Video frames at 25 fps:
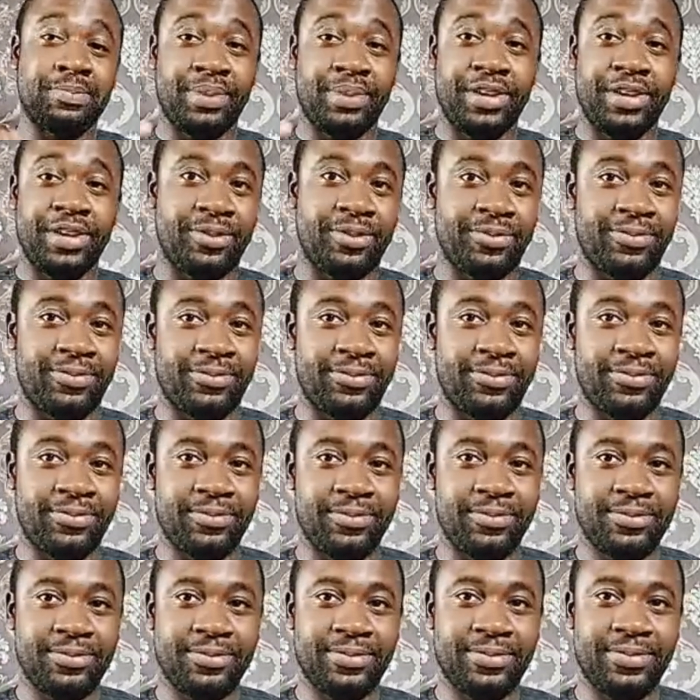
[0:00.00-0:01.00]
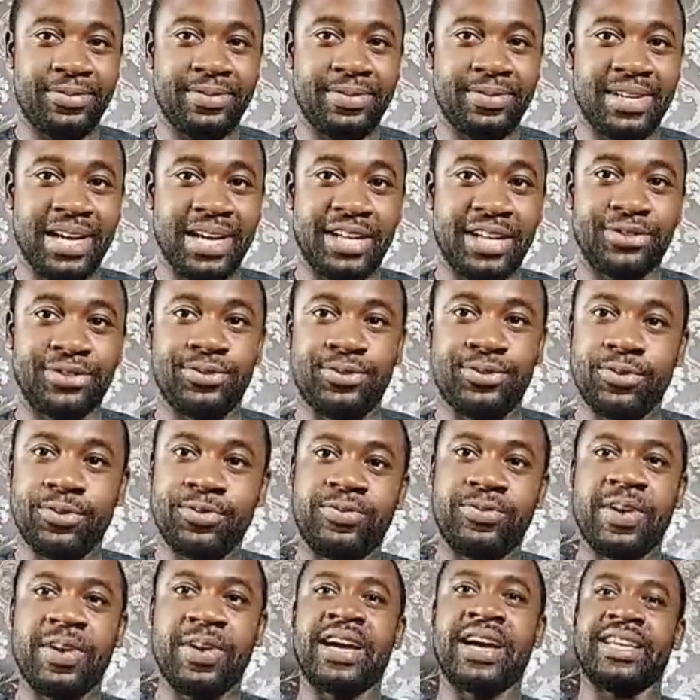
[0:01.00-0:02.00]
pay off. And so
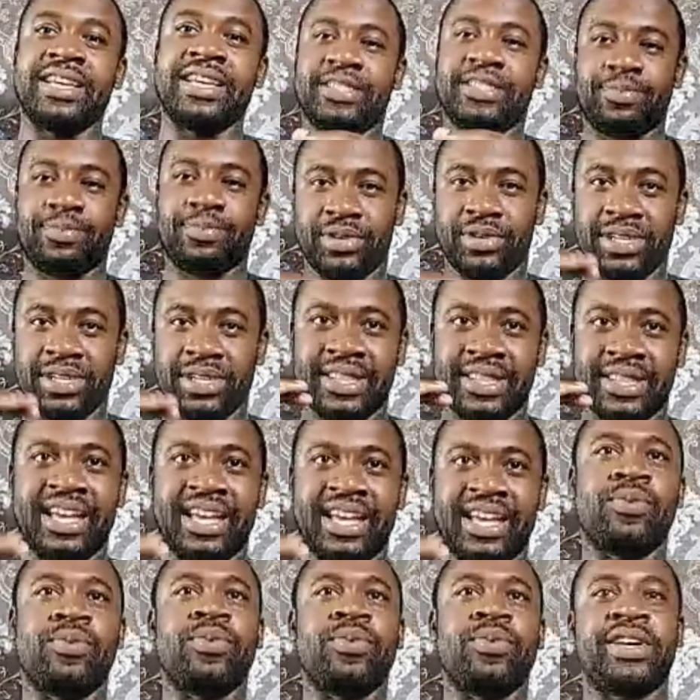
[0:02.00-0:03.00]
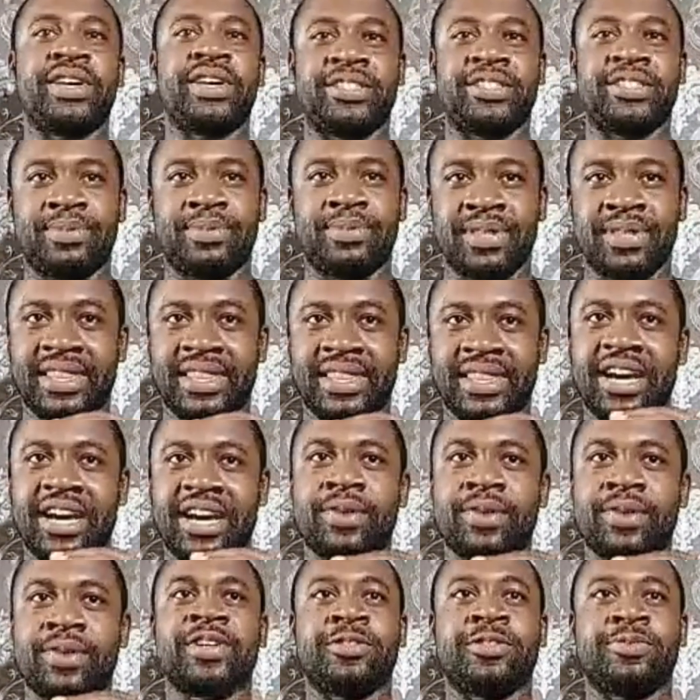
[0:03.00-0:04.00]
far, it's been that way, it's been
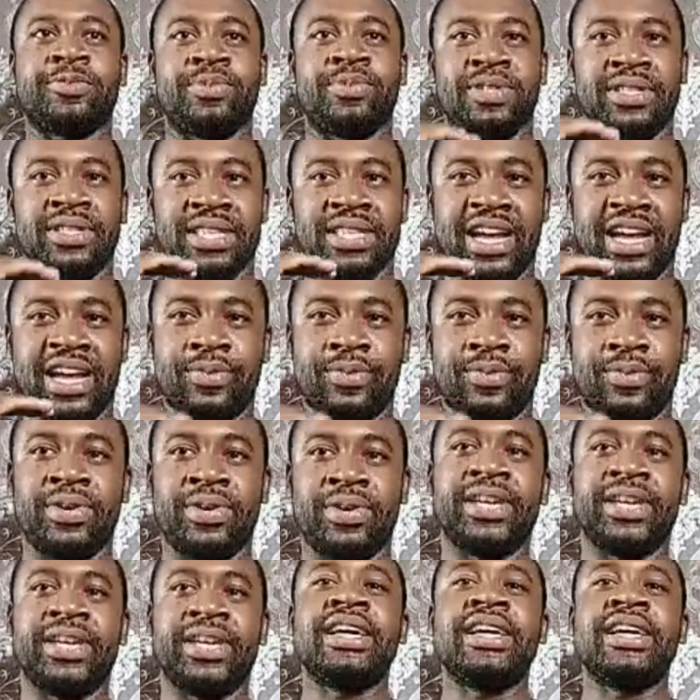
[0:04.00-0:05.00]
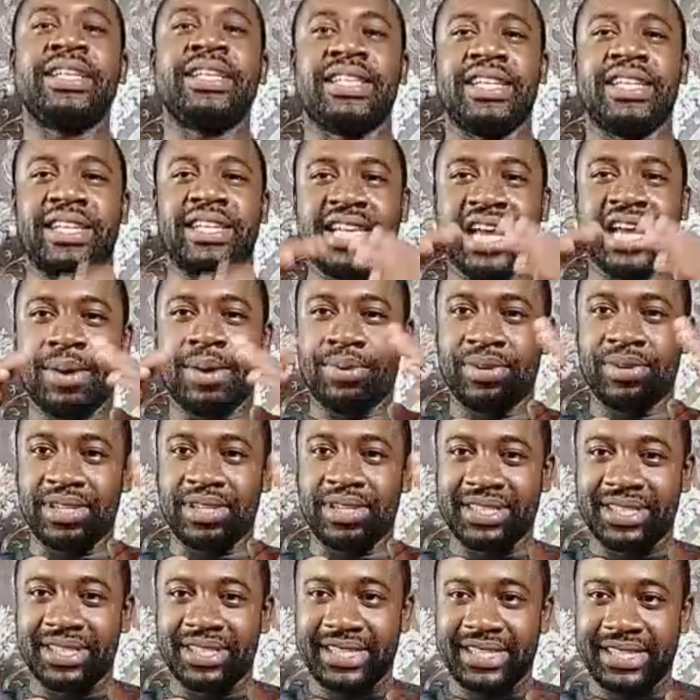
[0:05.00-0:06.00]
that way, it's been that way. Now I
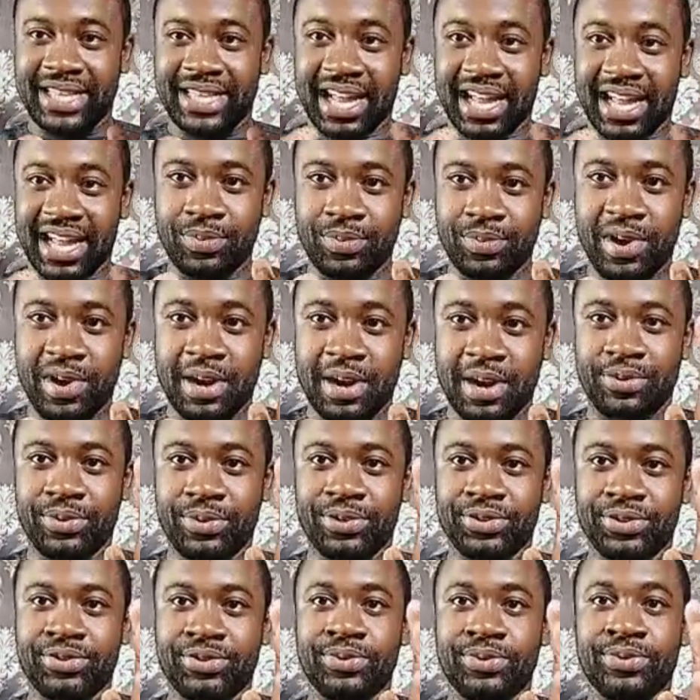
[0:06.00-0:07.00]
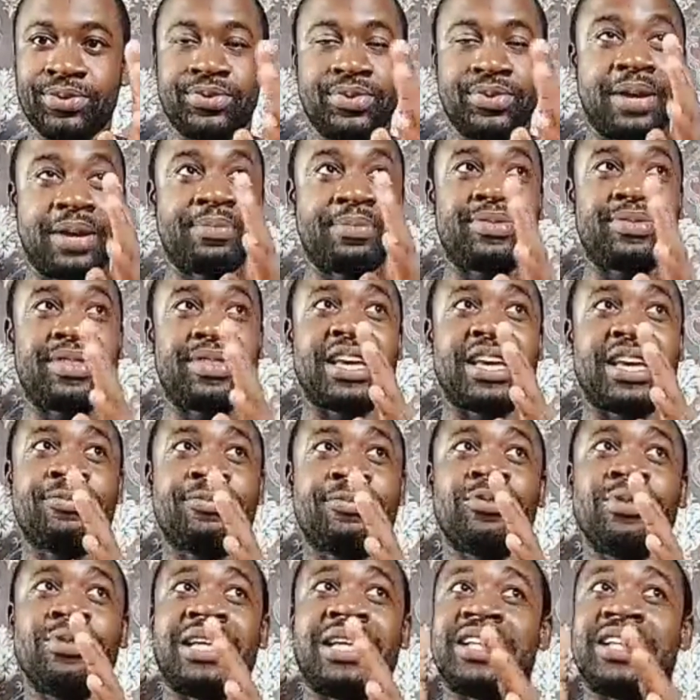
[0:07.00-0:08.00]
understand where I'm going to. So I'm
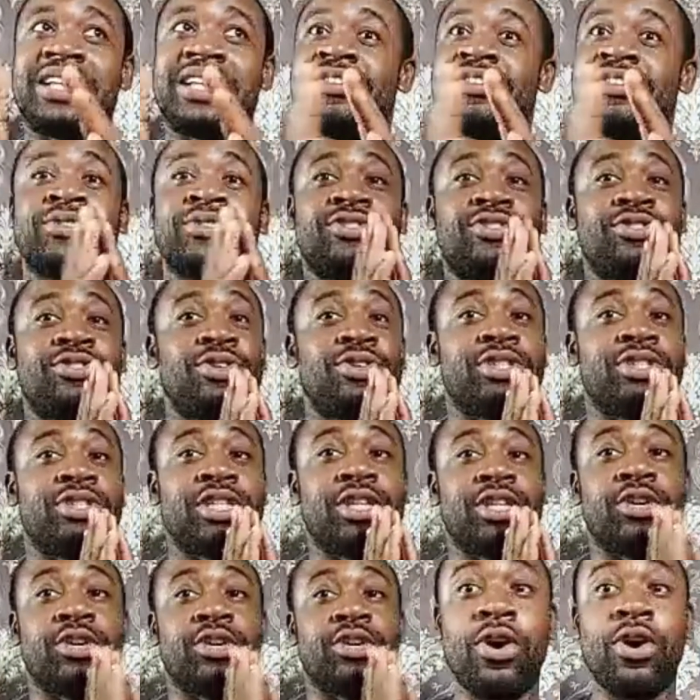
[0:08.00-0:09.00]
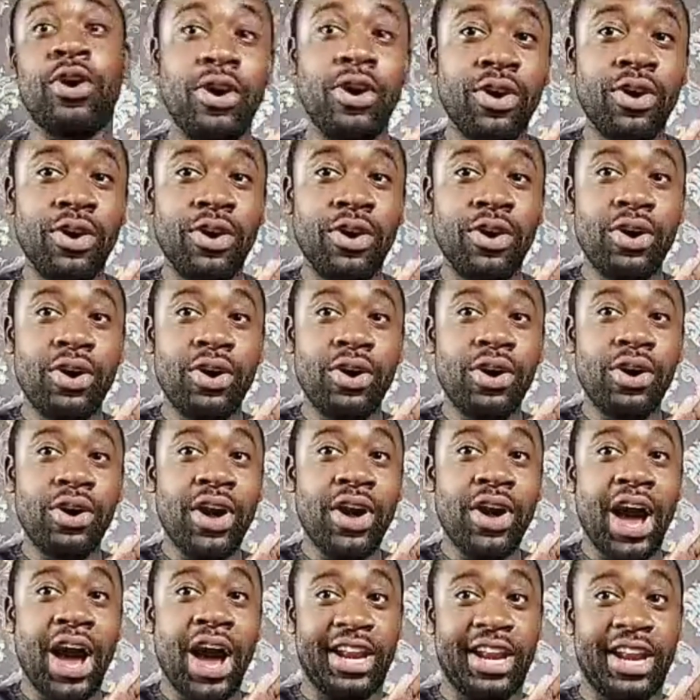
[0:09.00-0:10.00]
thankful that I did not study law,
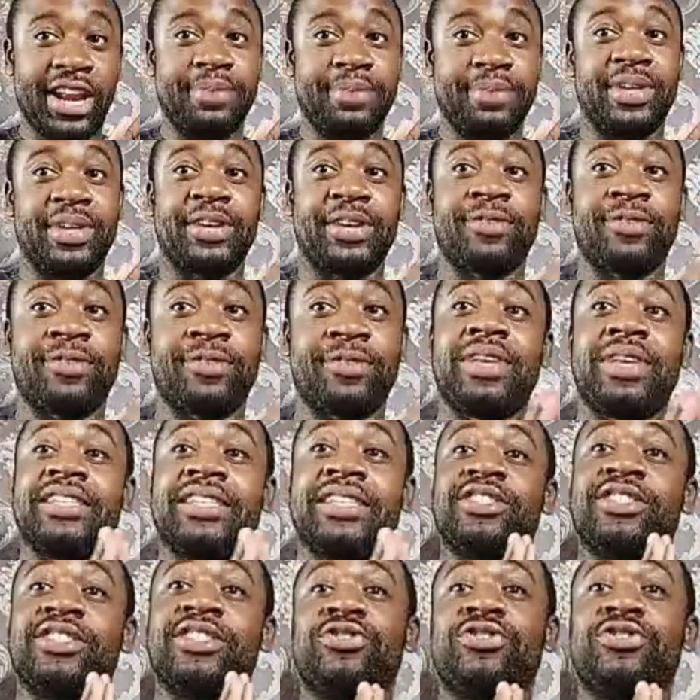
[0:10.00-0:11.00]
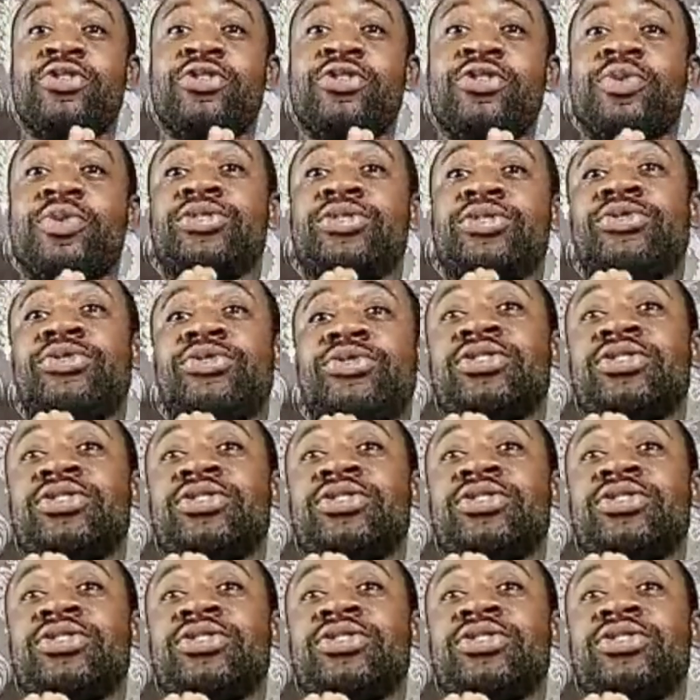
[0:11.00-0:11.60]
and I'm thankful I didn't go into